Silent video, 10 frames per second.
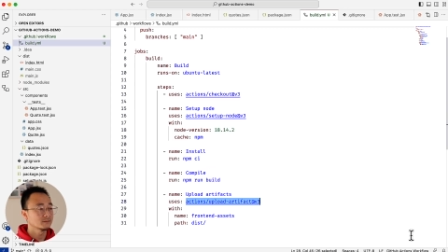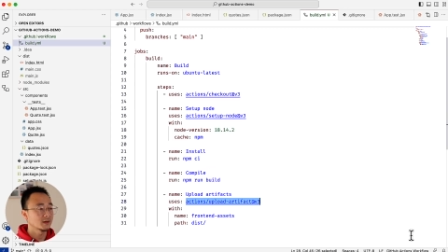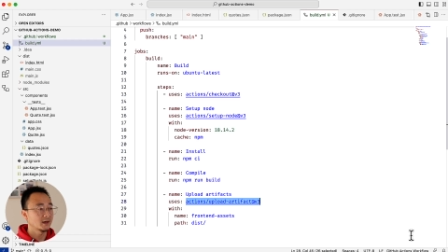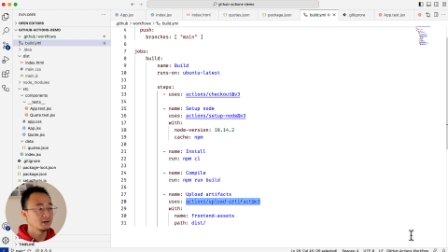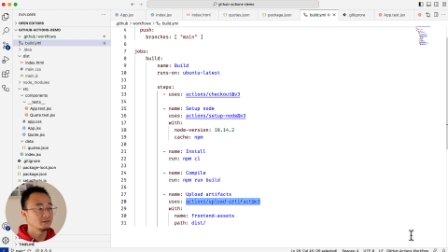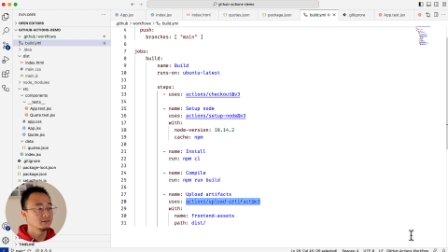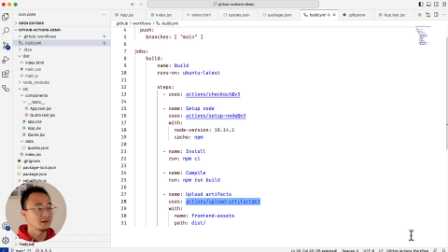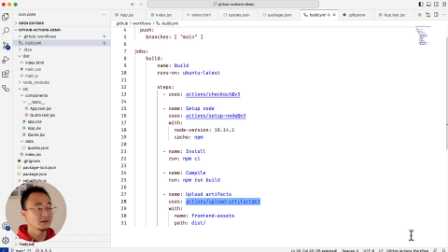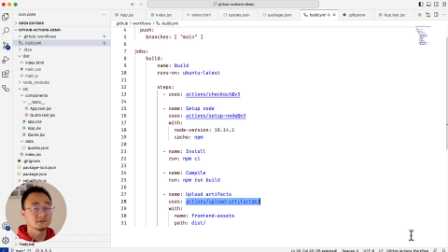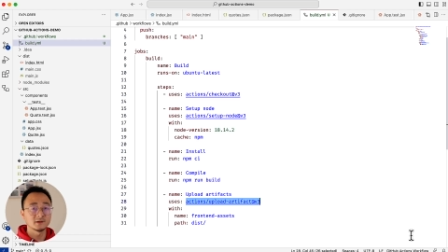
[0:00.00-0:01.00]
And
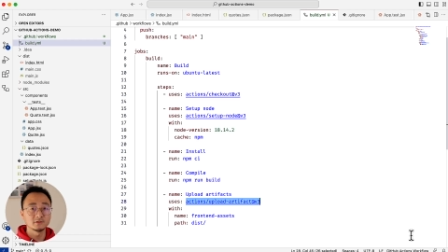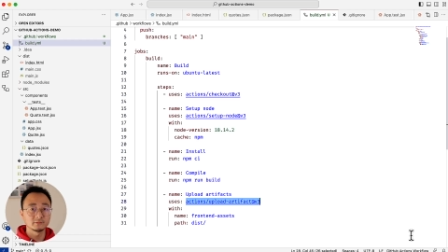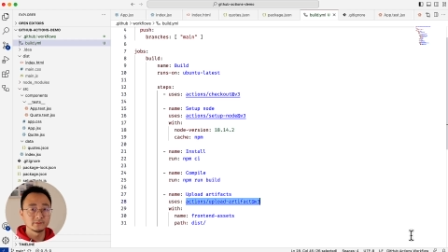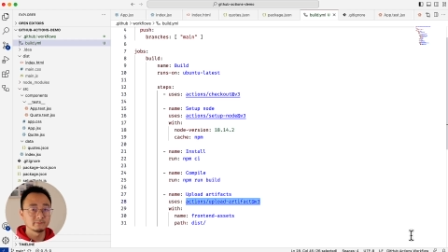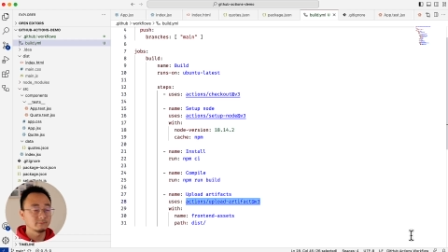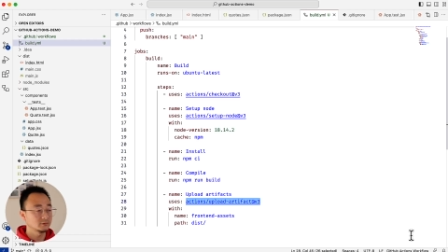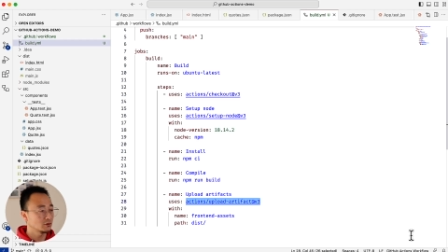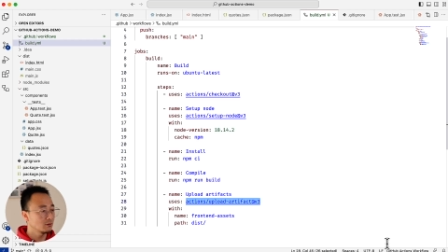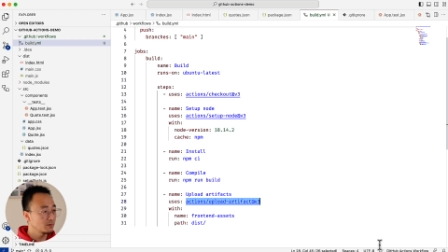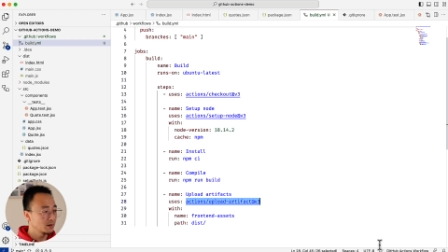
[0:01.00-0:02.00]
at the end of the
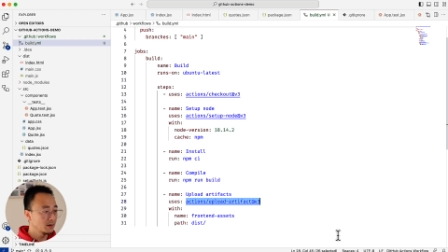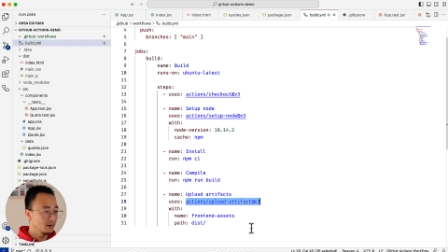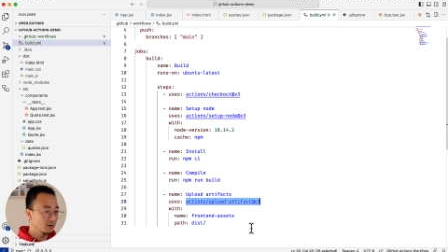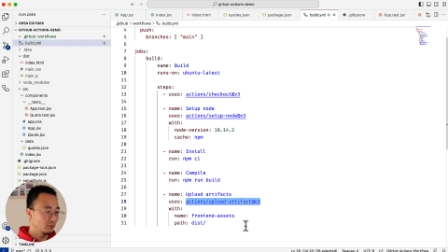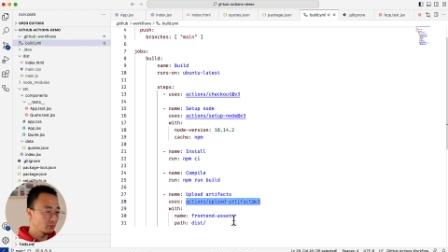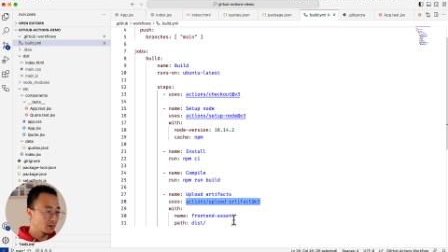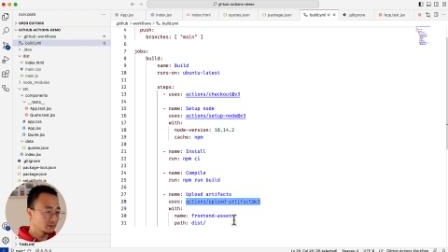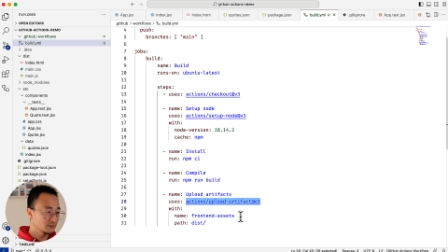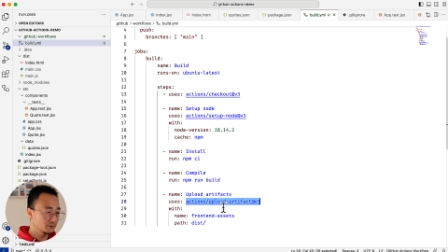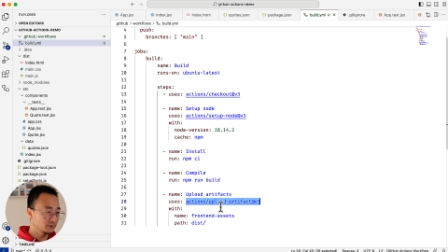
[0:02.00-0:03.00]
job, we want
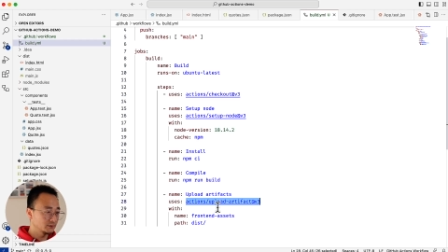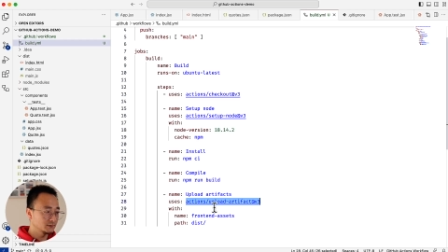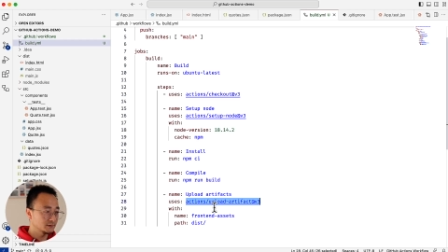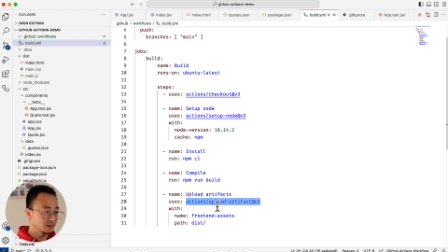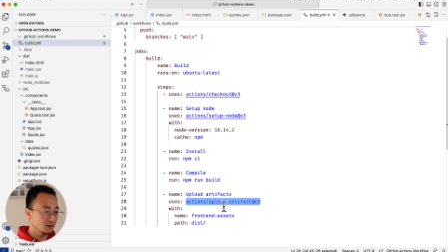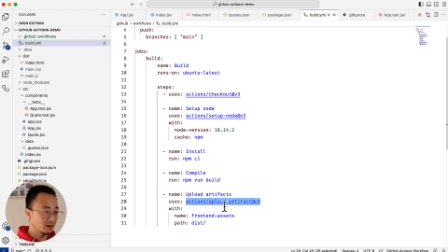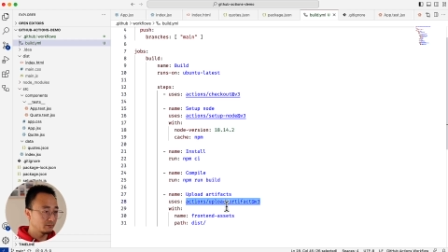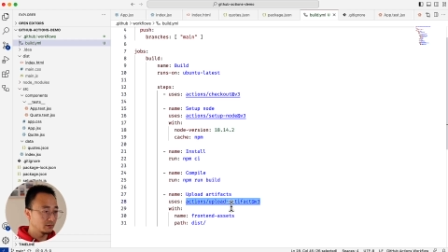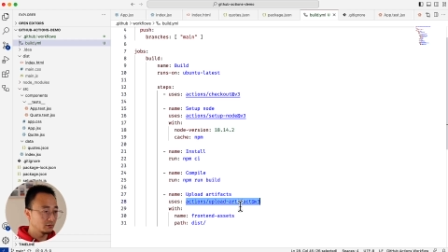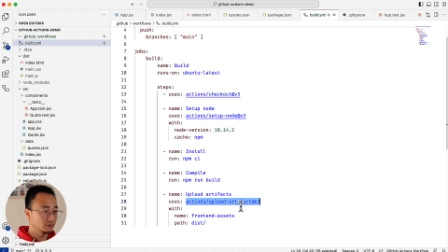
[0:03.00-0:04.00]
to use the
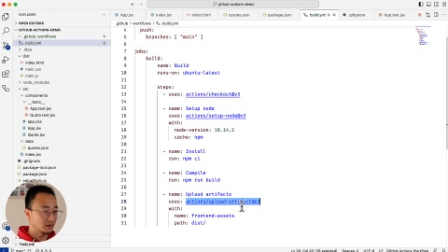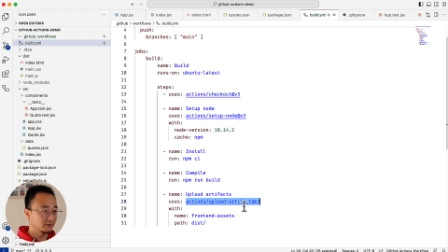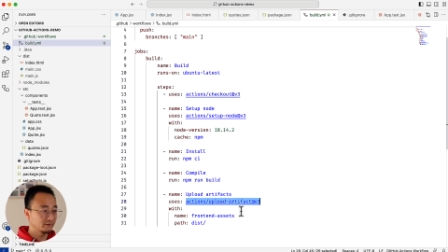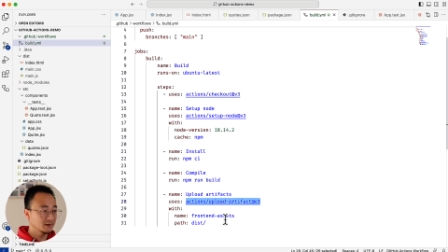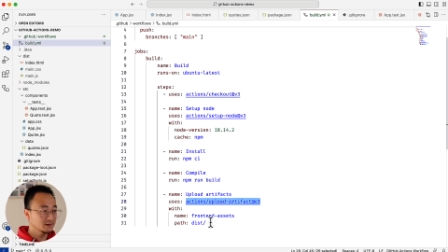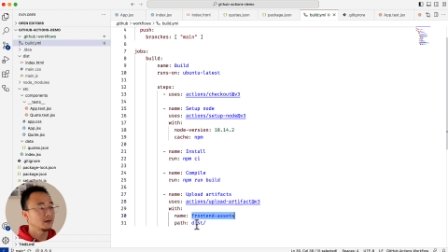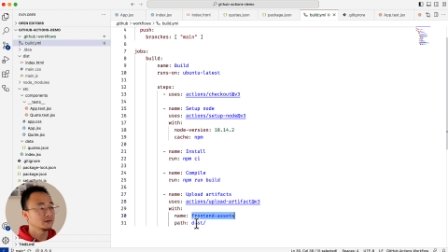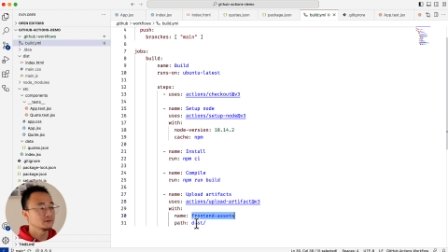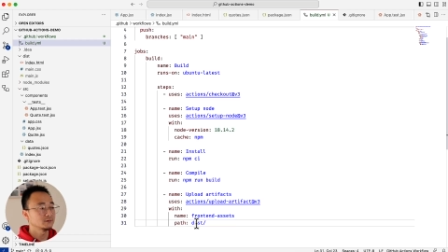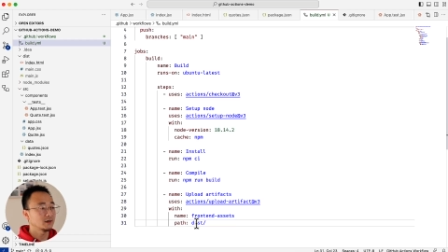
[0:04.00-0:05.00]
upload artifacts
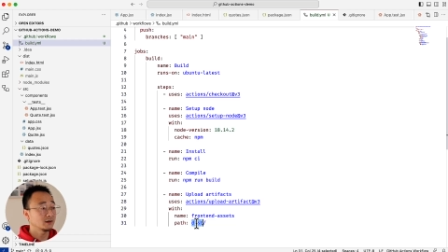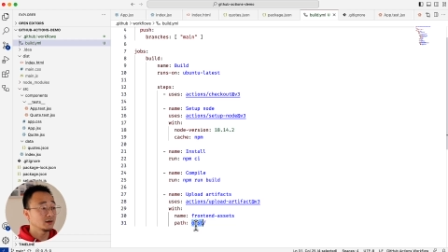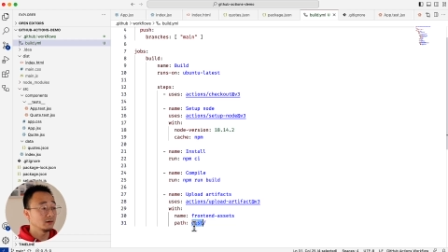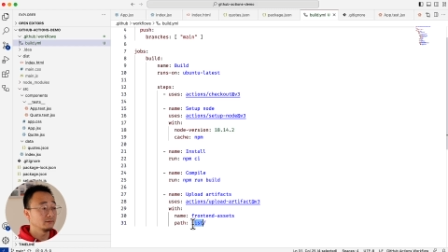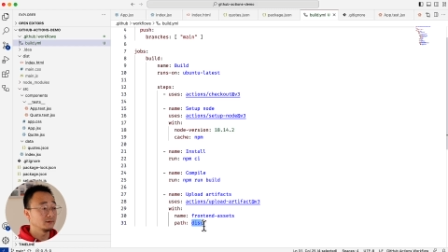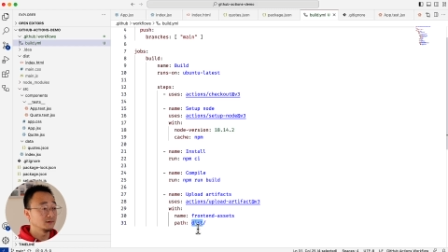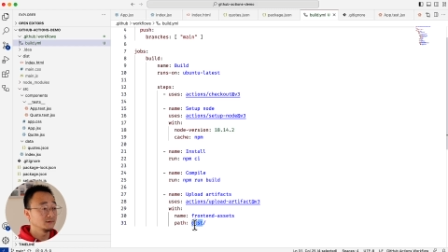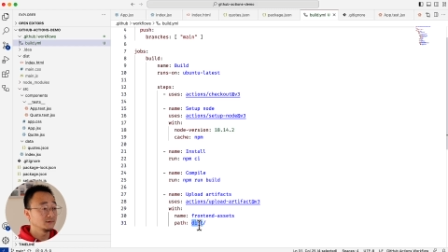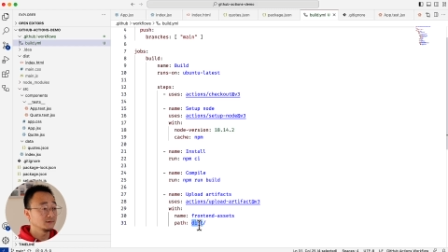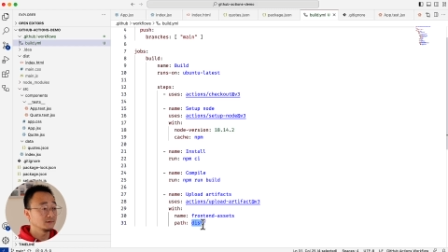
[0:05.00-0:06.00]
to archive
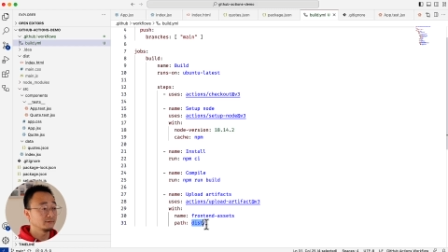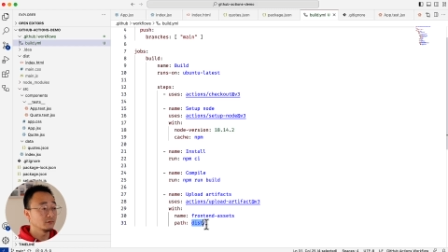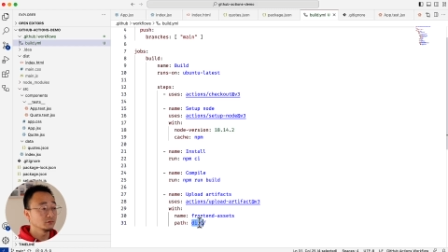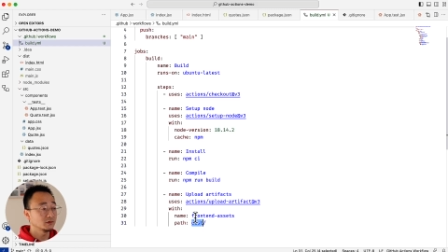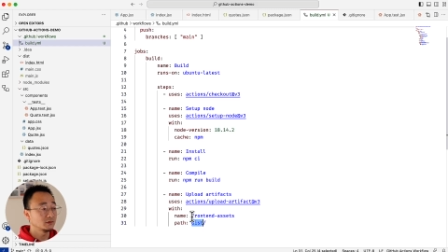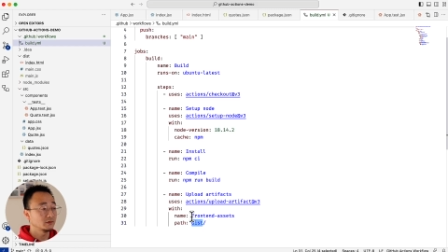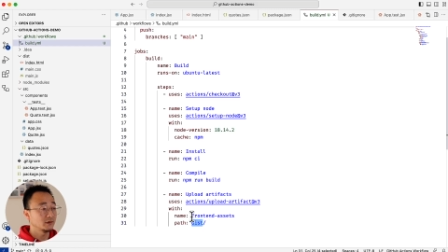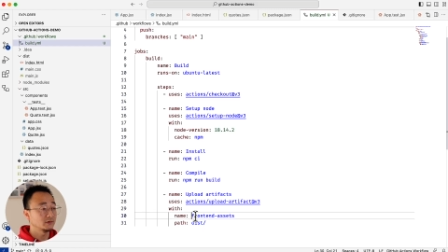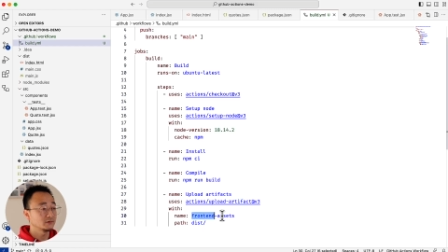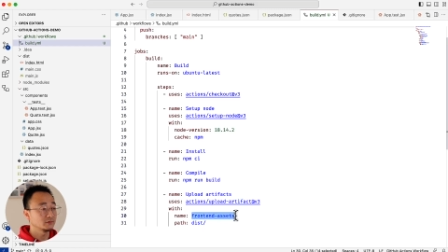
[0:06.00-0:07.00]
this folder
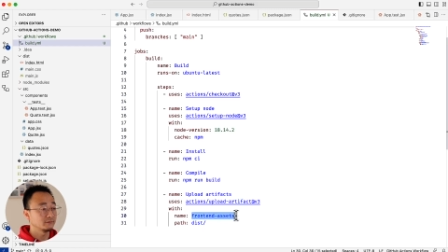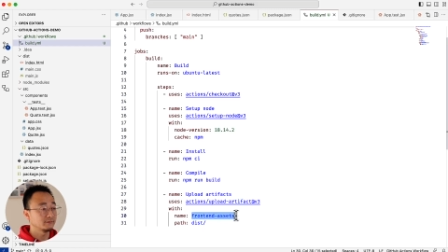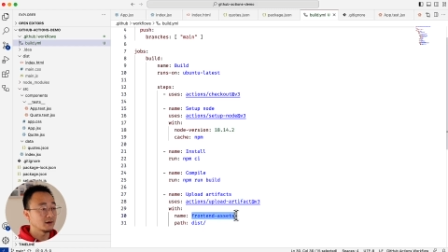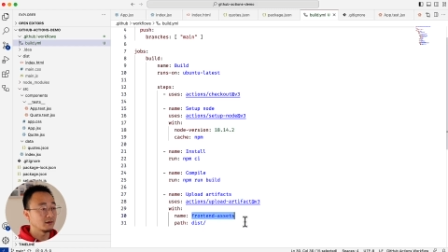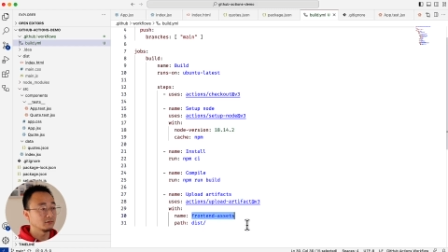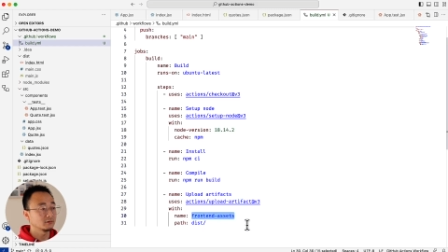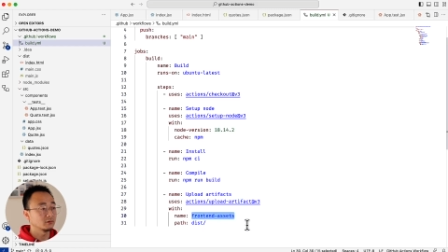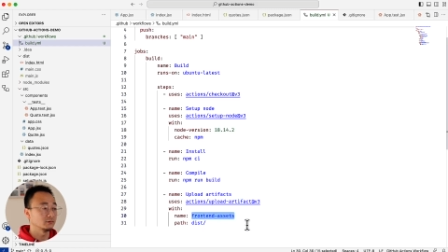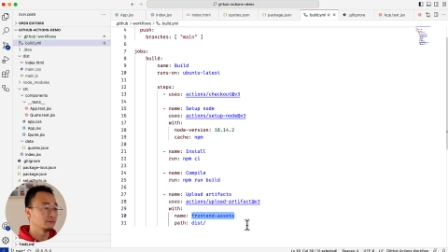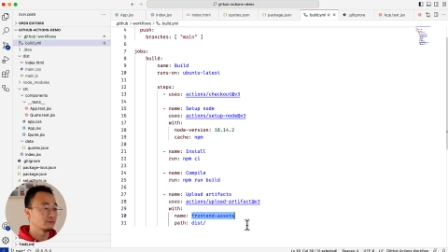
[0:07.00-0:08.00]
into a file
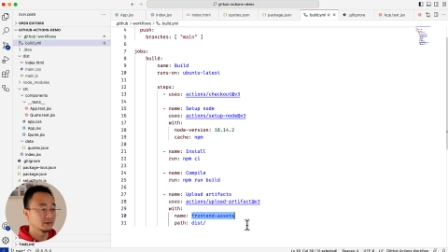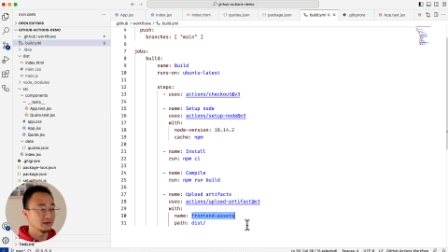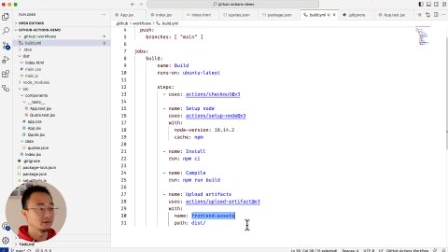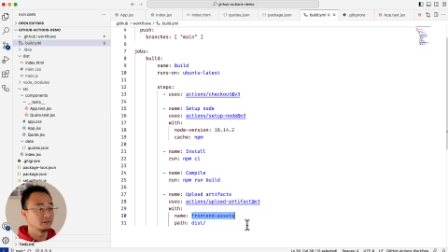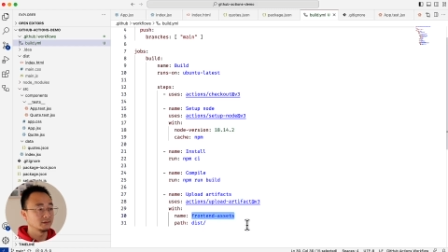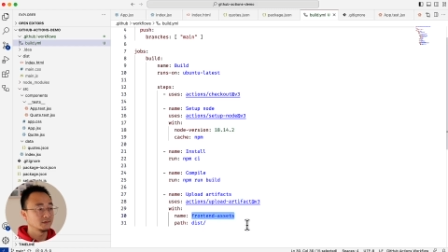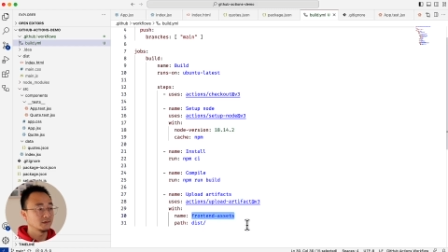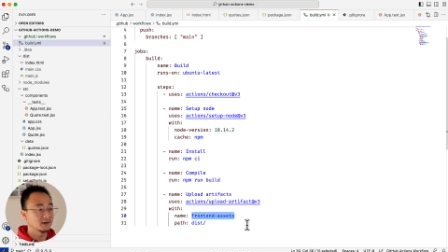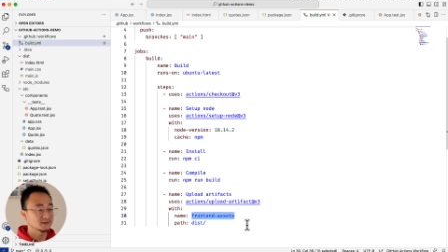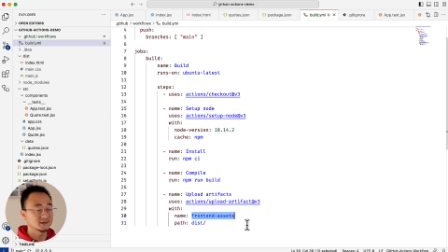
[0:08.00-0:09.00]
called front-end
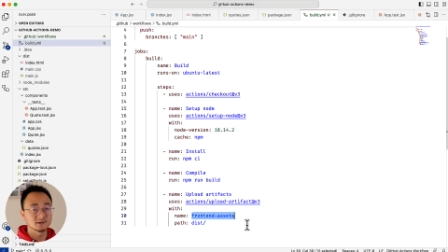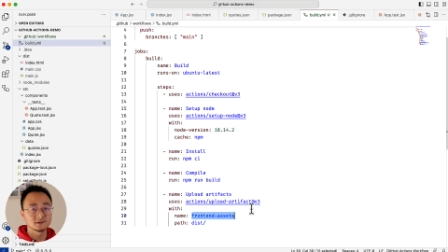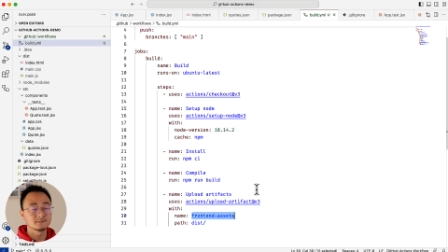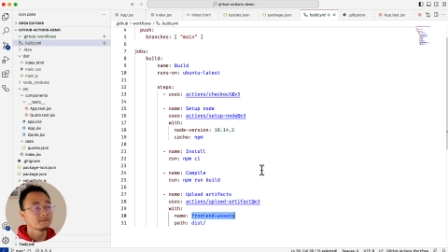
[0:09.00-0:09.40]
assets.